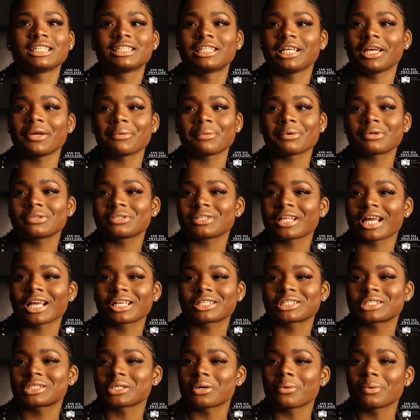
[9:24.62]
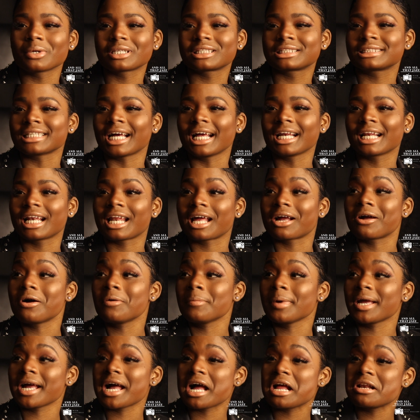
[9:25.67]
they were, like, so excited, like, oh
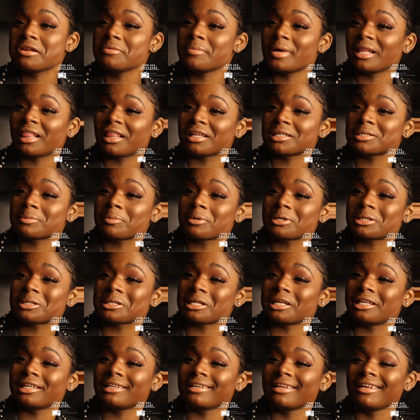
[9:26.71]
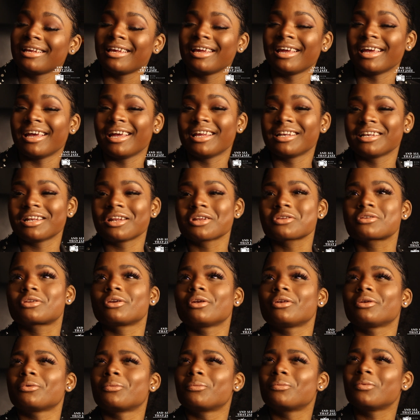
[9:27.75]
my God, you met this person? And
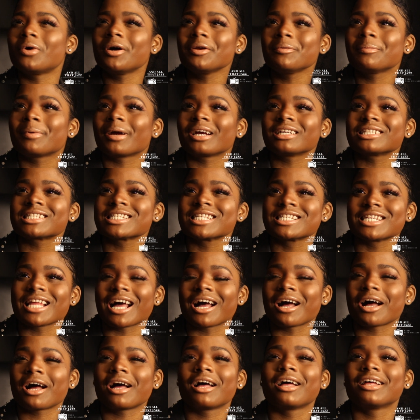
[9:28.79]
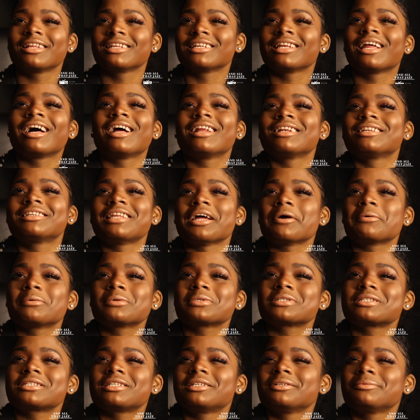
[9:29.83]
the one person
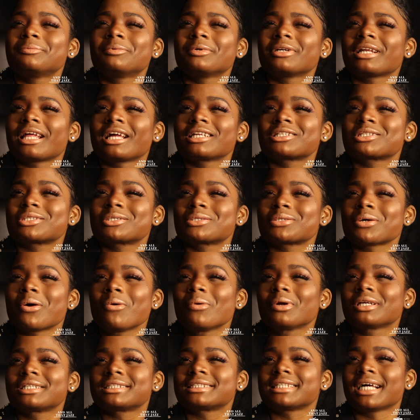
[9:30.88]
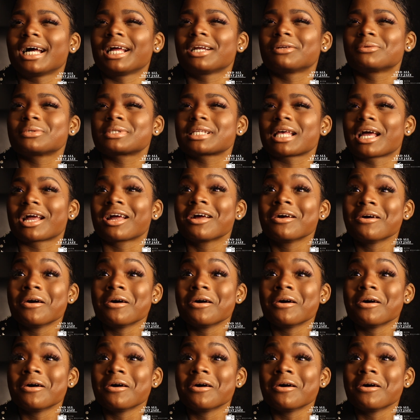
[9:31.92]
they were, like, so excited, was like,